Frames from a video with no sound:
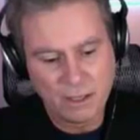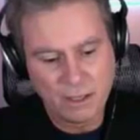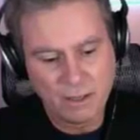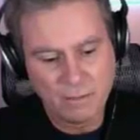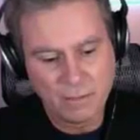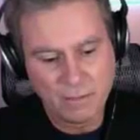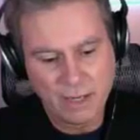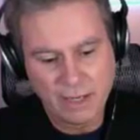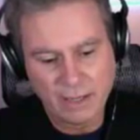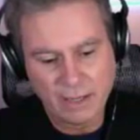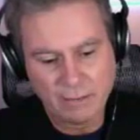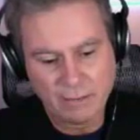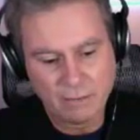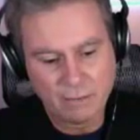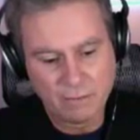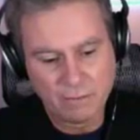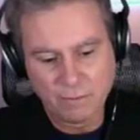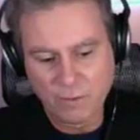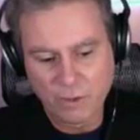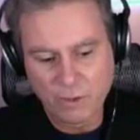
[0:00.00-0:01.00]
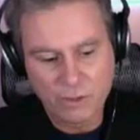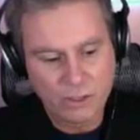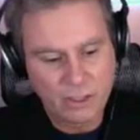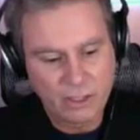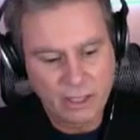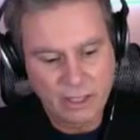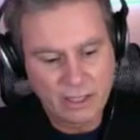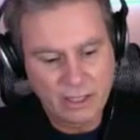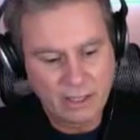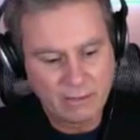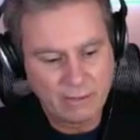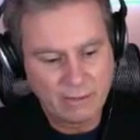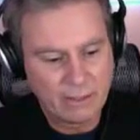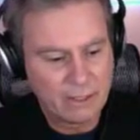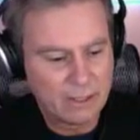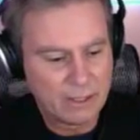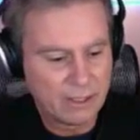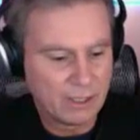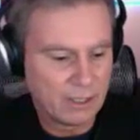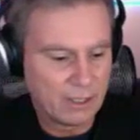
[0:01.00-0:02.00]
by virtually any
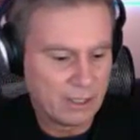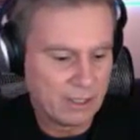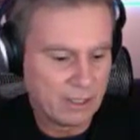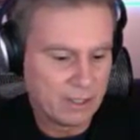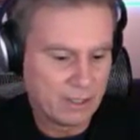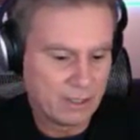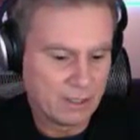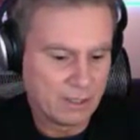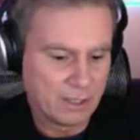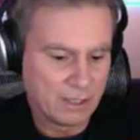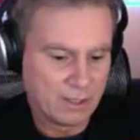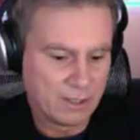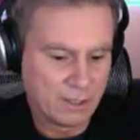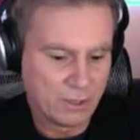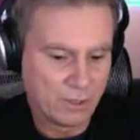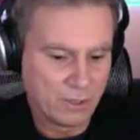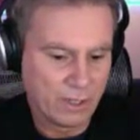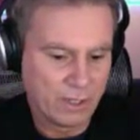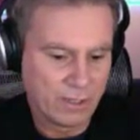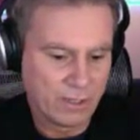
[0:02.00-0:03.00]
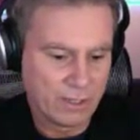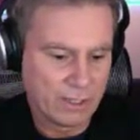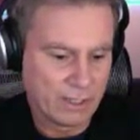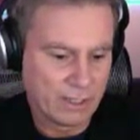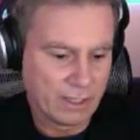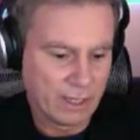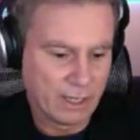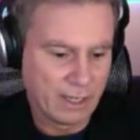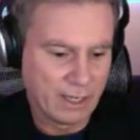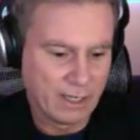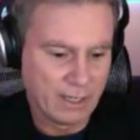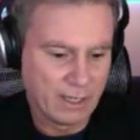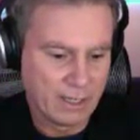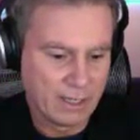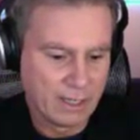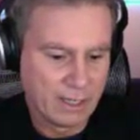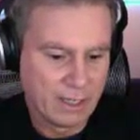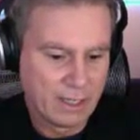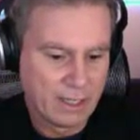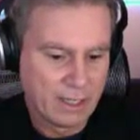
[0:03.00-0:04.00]
definition, he's a traitor.
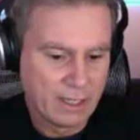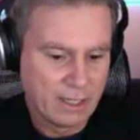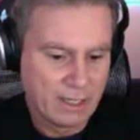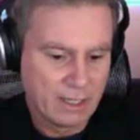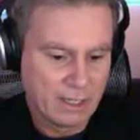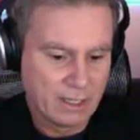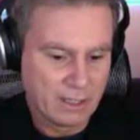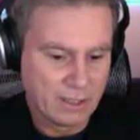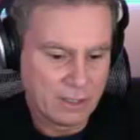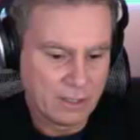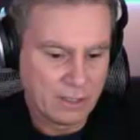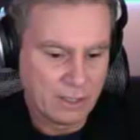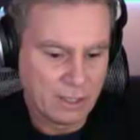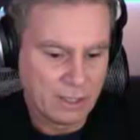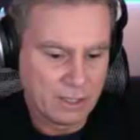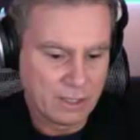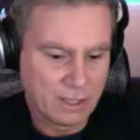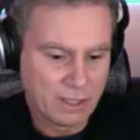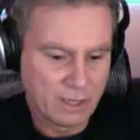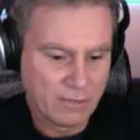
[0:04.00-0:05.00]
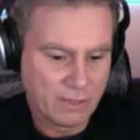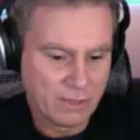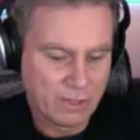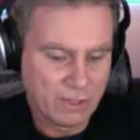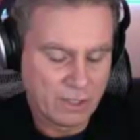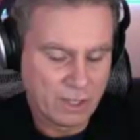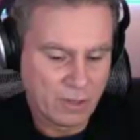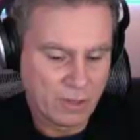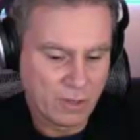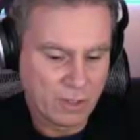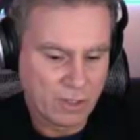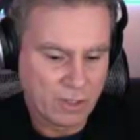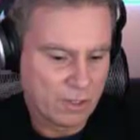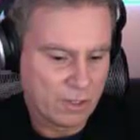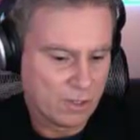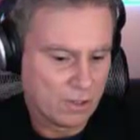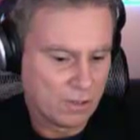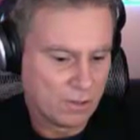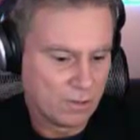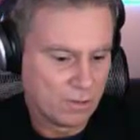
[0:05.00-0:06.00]
He's given secrets
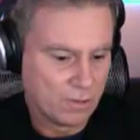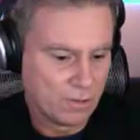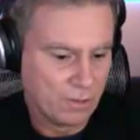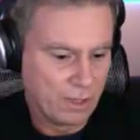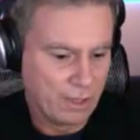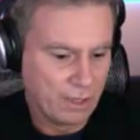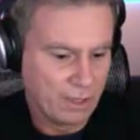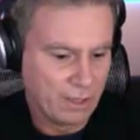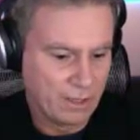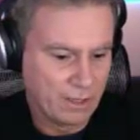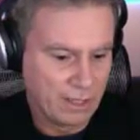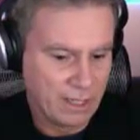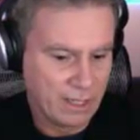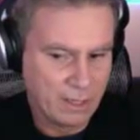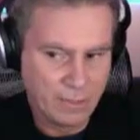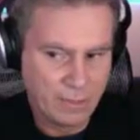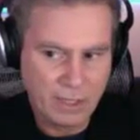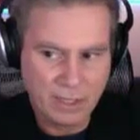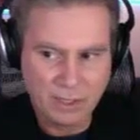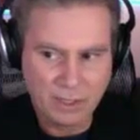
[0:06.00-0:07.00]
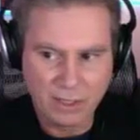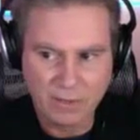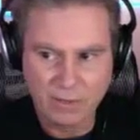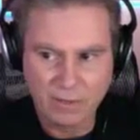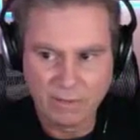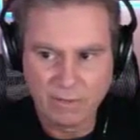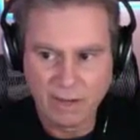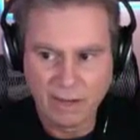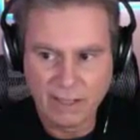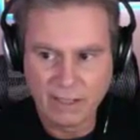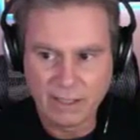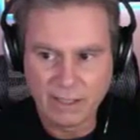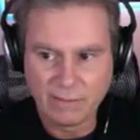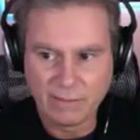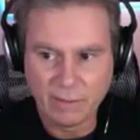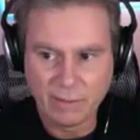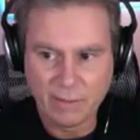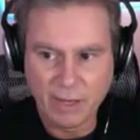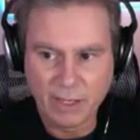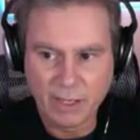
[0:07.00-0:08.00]
to the enemy. He's given vital
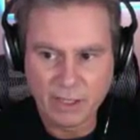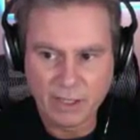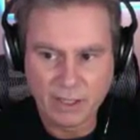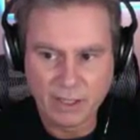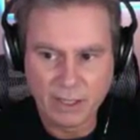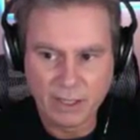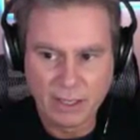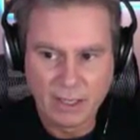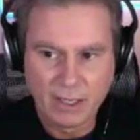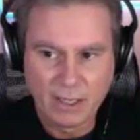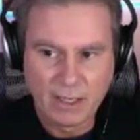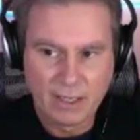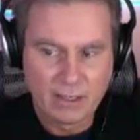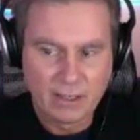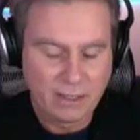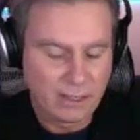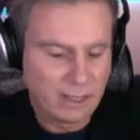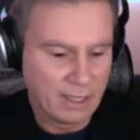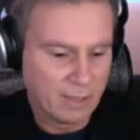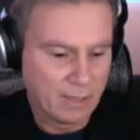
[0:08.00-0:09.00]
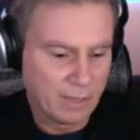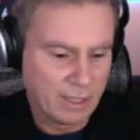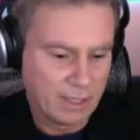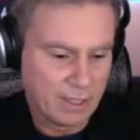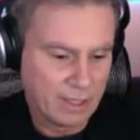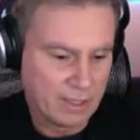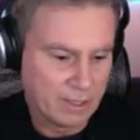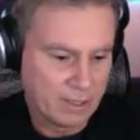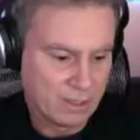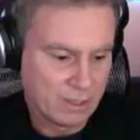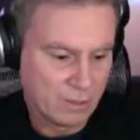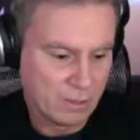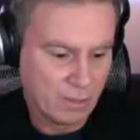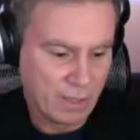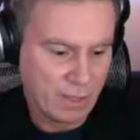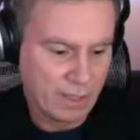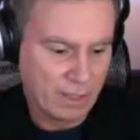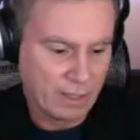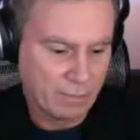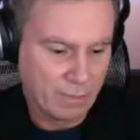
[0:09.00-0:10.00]
information to the enemy. He's,
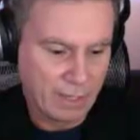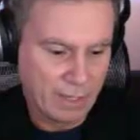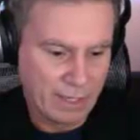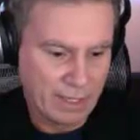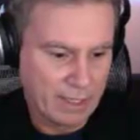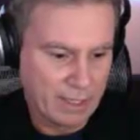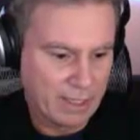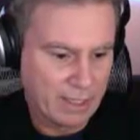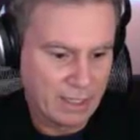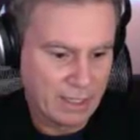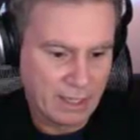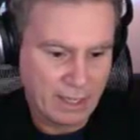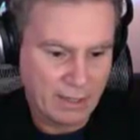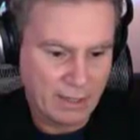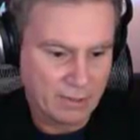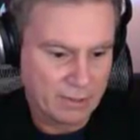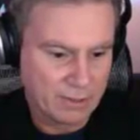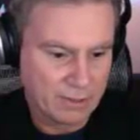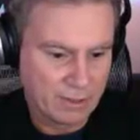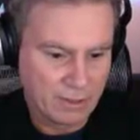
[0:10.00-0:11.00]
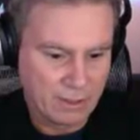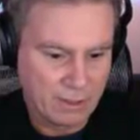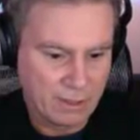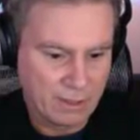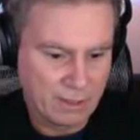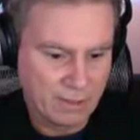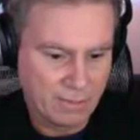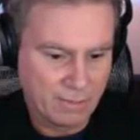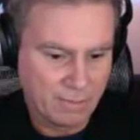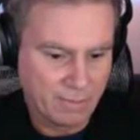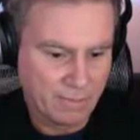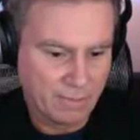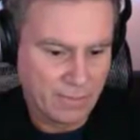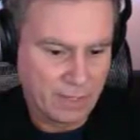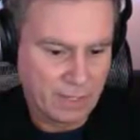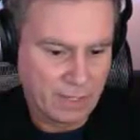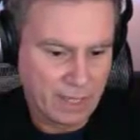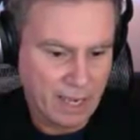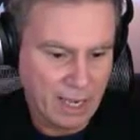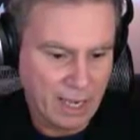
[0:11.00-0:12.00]
by any account,
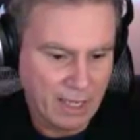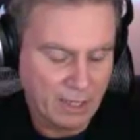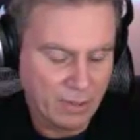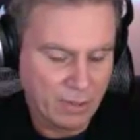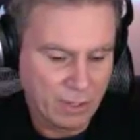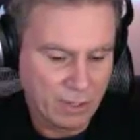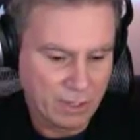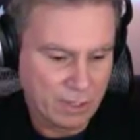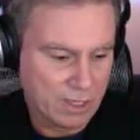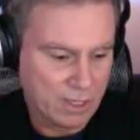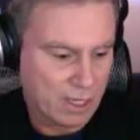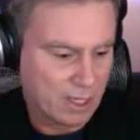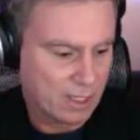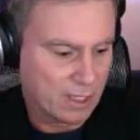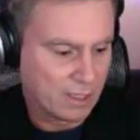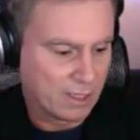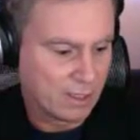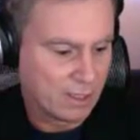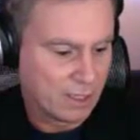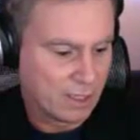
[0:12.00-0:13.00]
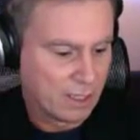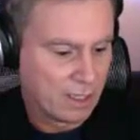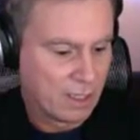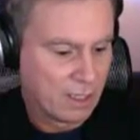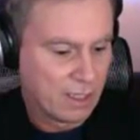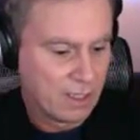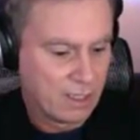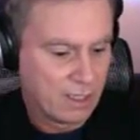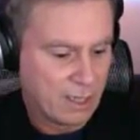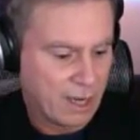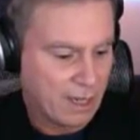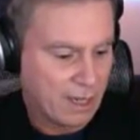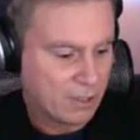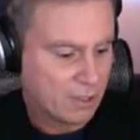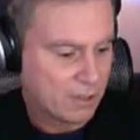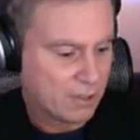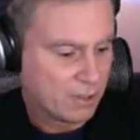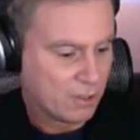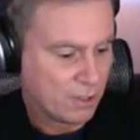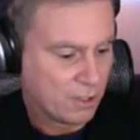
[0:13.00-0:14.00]
a guy who has taken
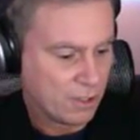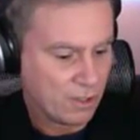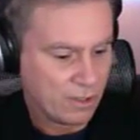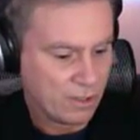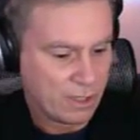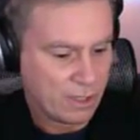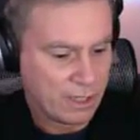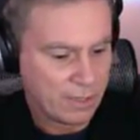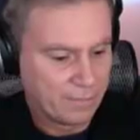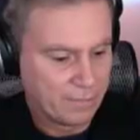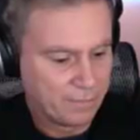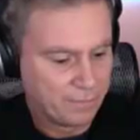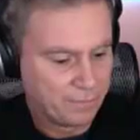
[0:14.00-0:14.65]
national security